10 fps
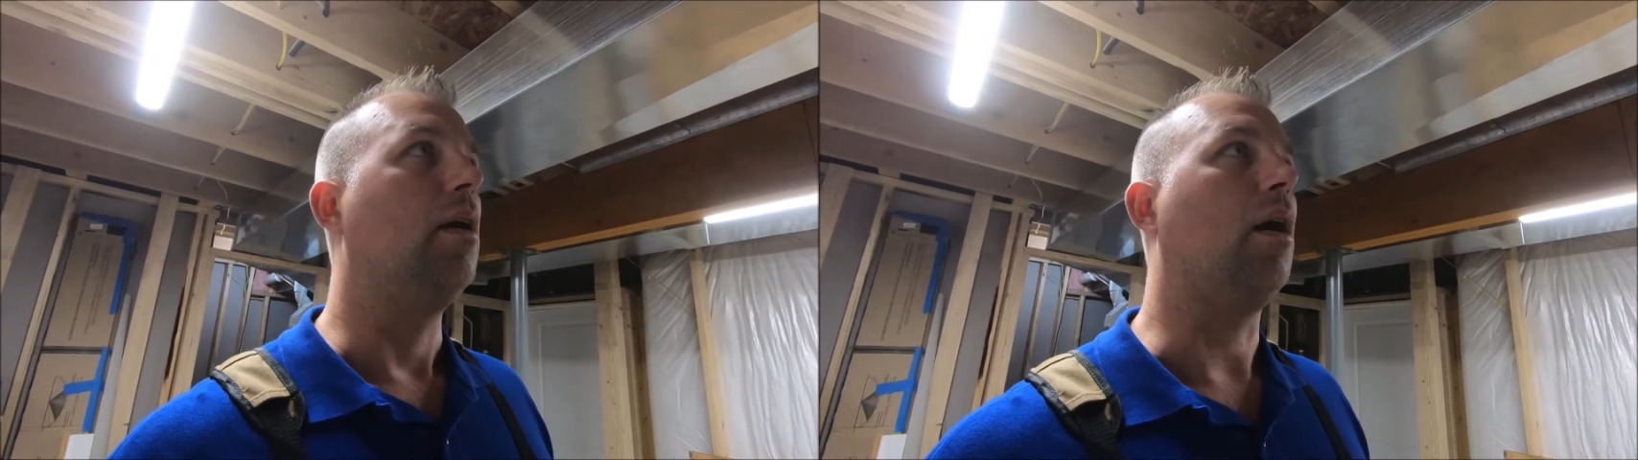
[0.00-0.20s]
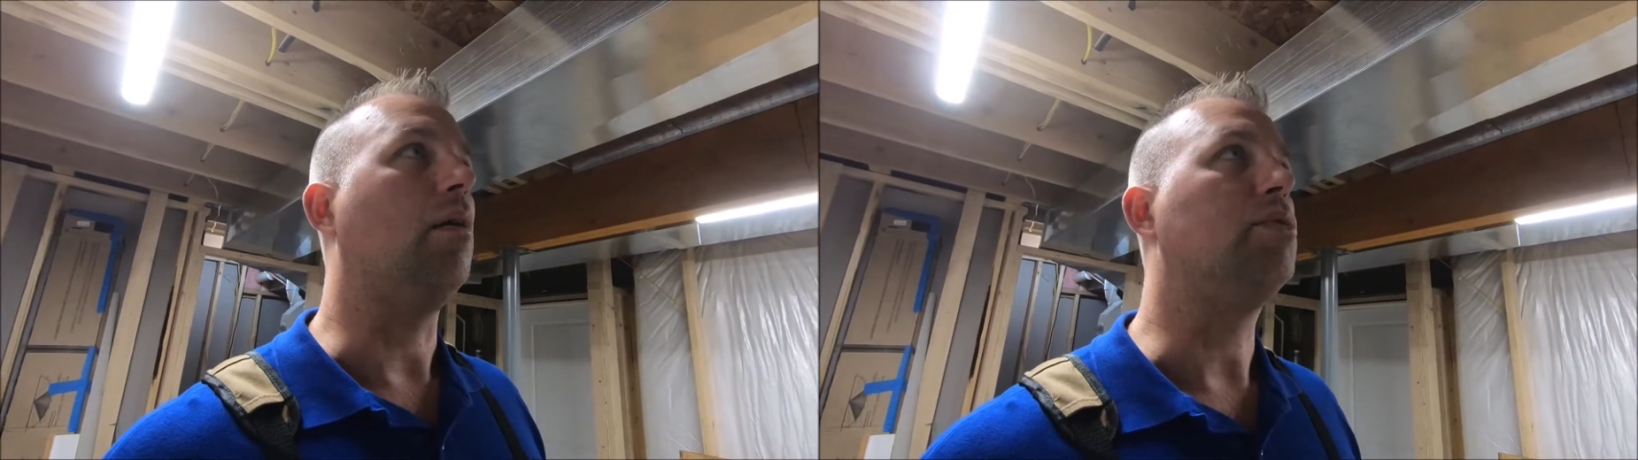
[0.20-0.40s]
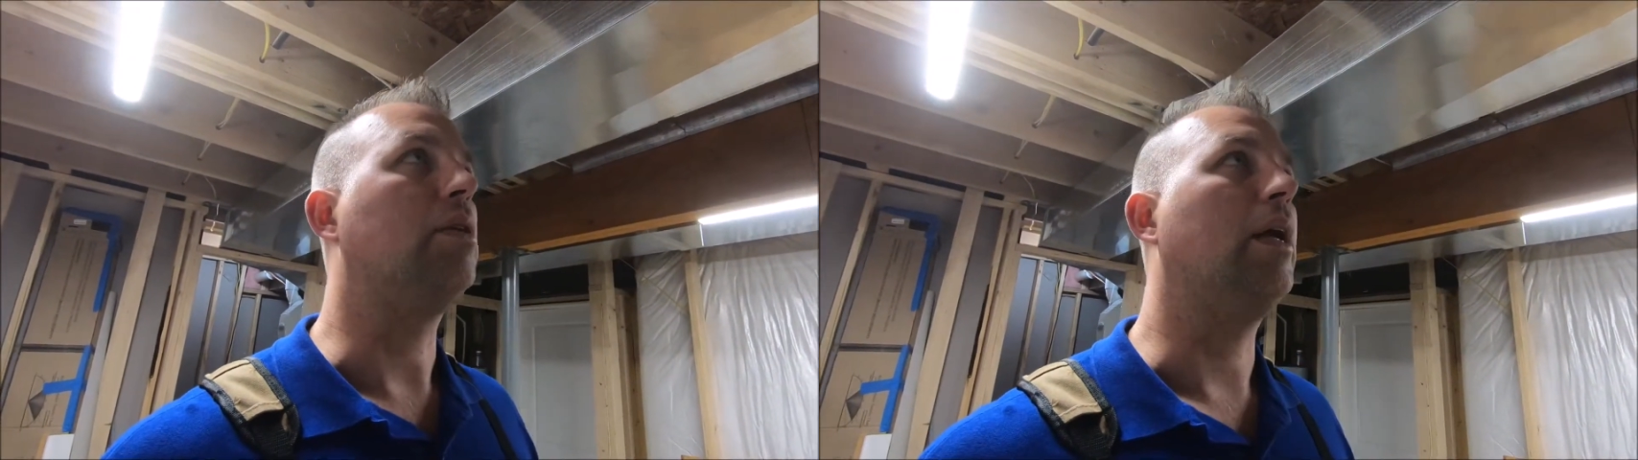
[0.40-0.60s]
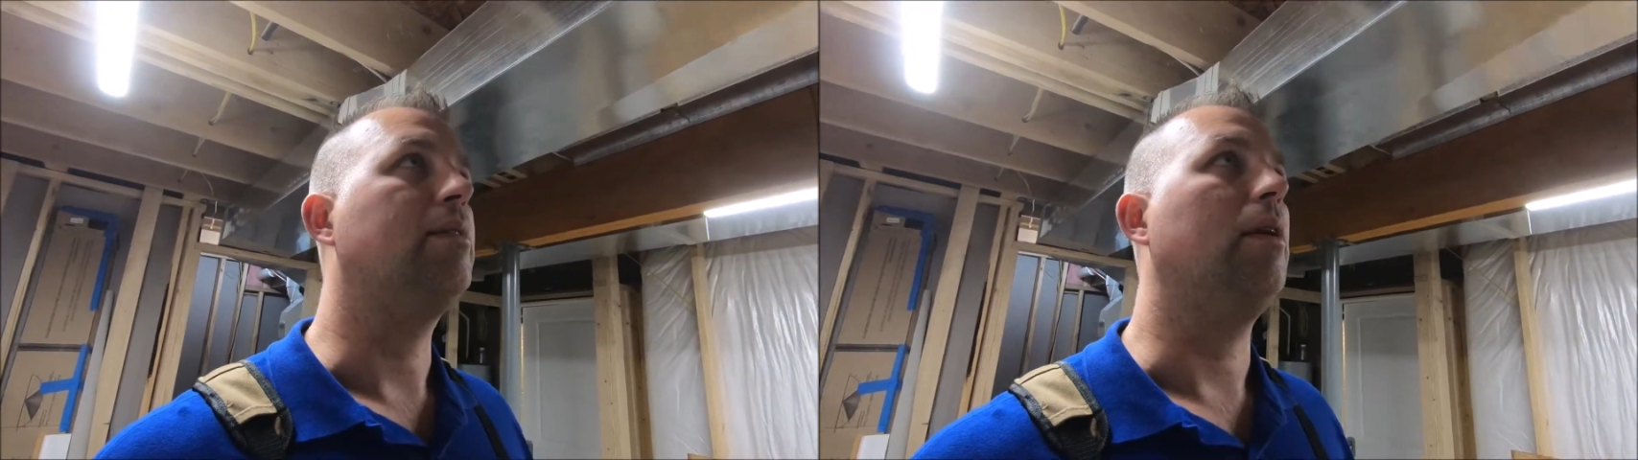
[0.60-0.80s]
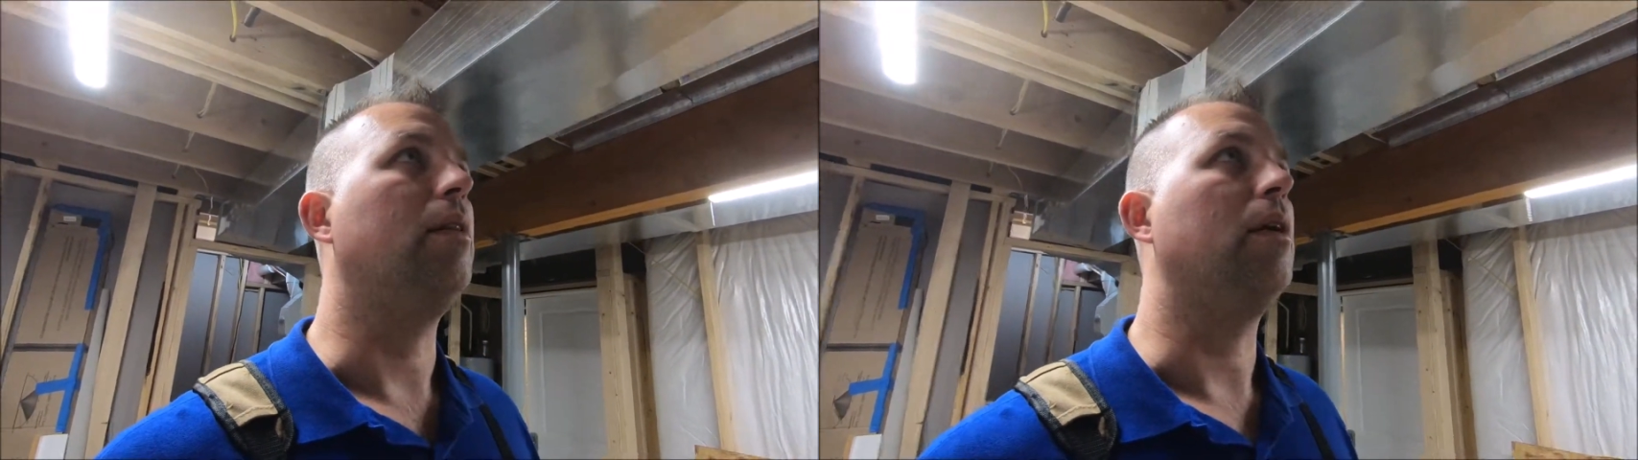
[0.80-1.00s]
So
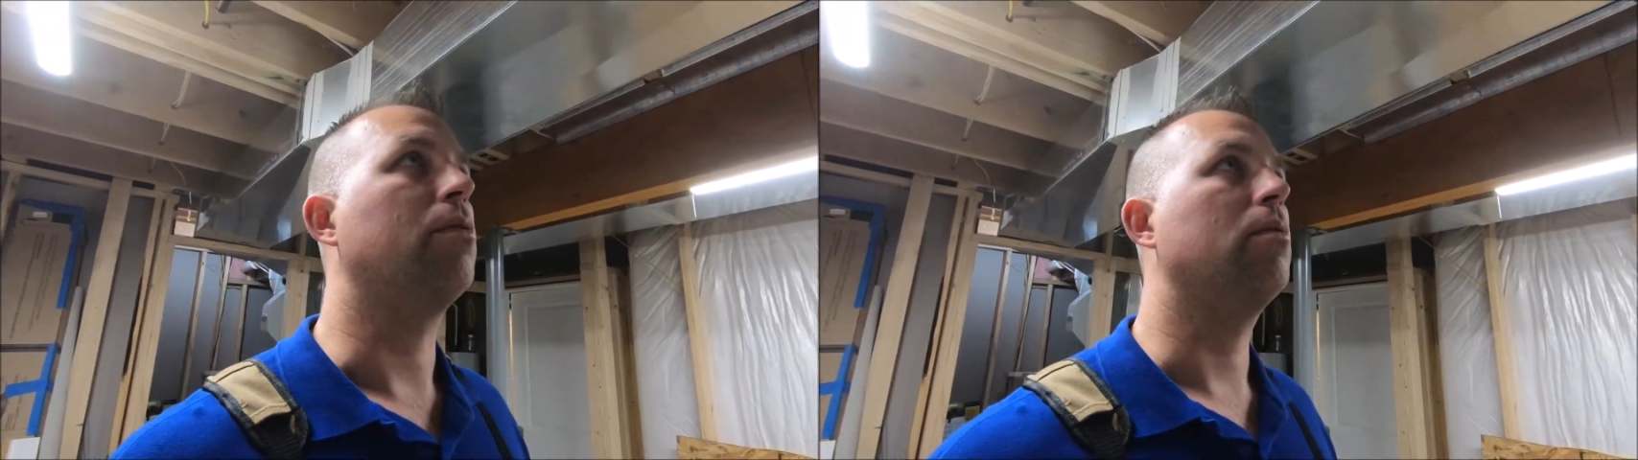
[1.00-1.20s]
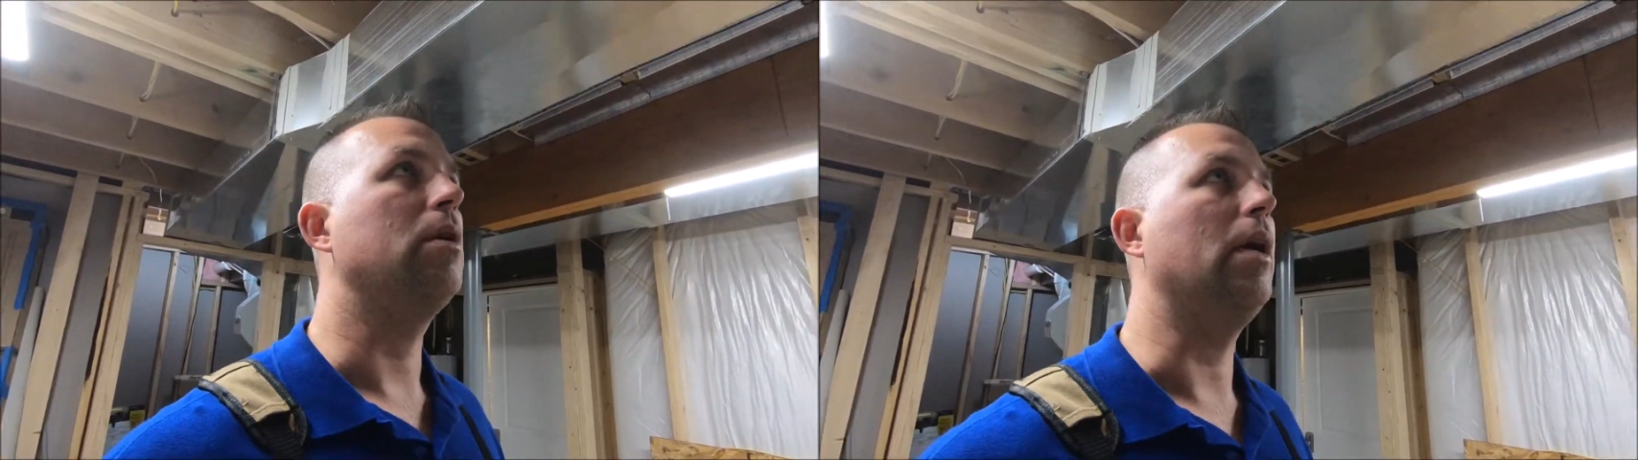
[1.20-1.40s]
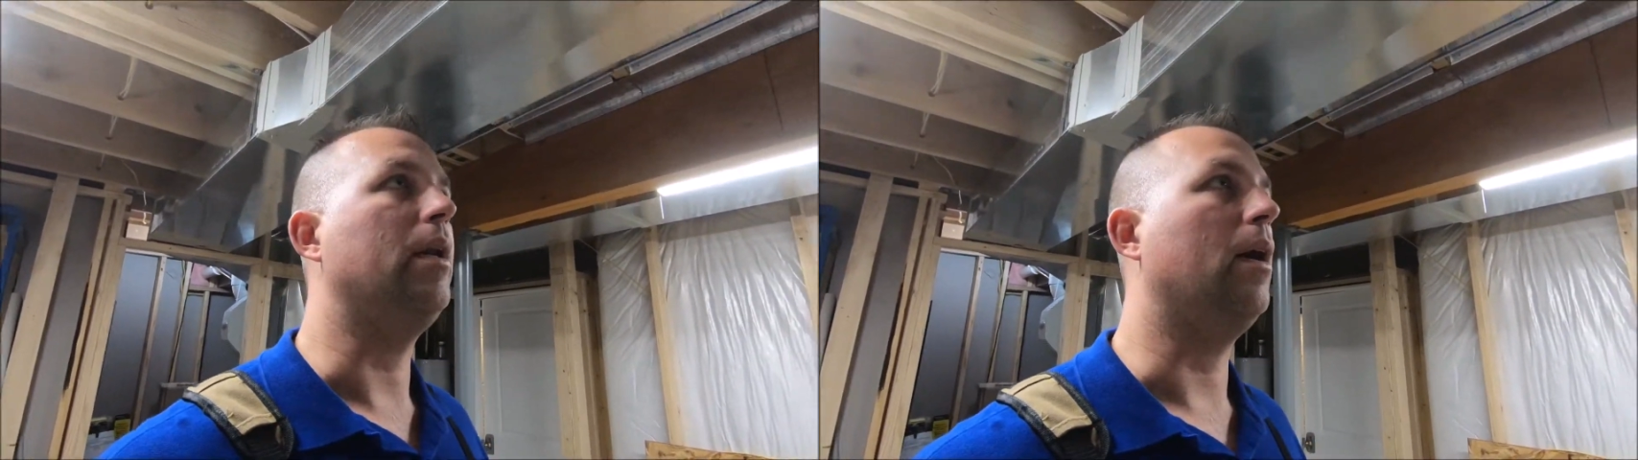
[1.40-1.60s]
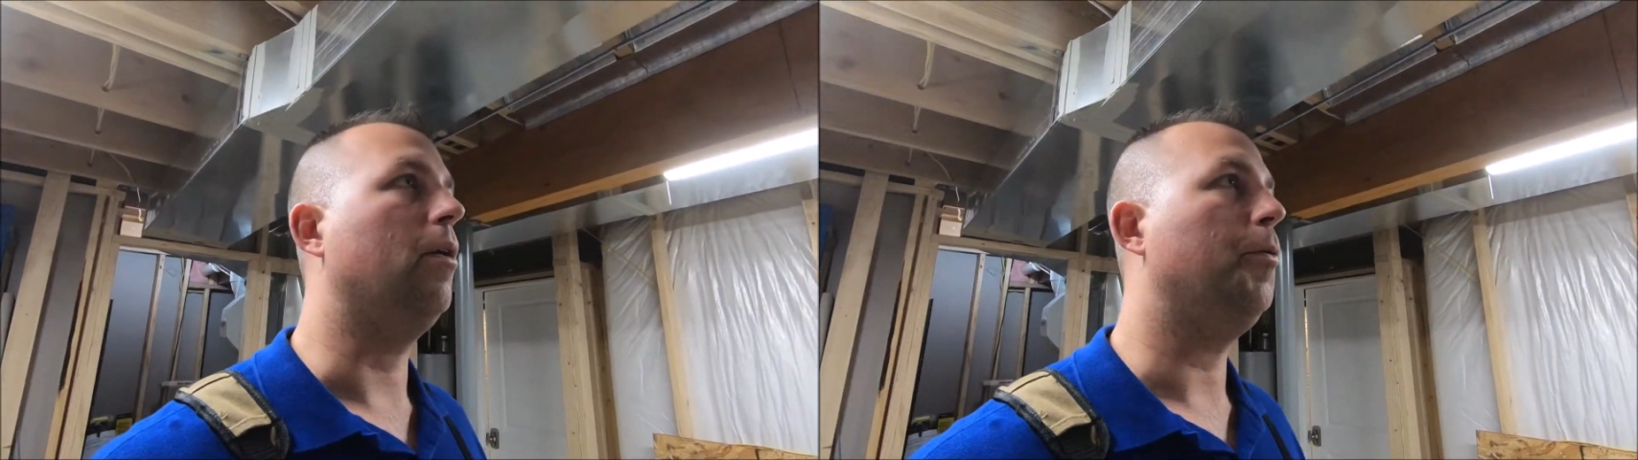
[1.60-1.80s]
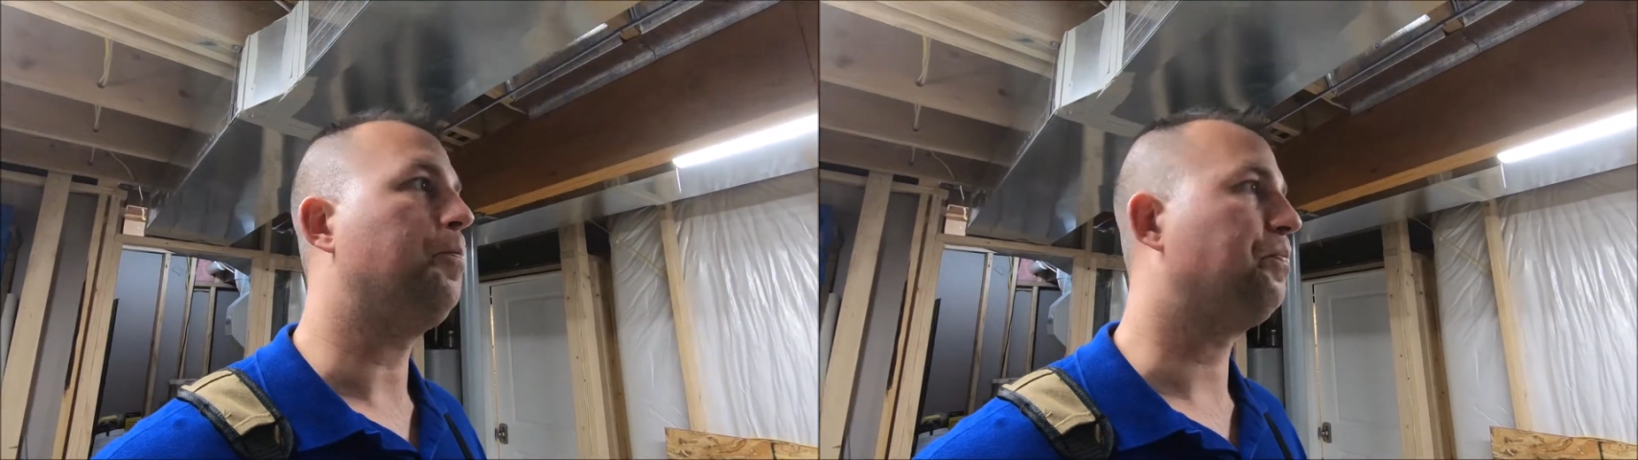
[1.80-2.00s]
that's it. That's where we're at
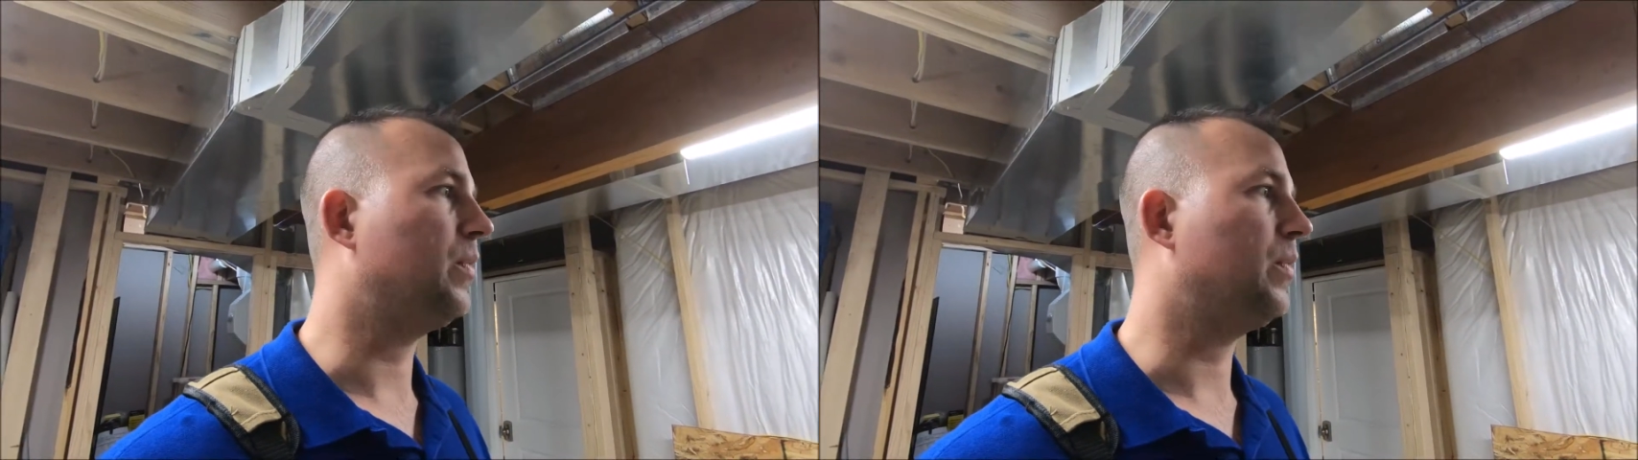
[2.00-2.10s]
now.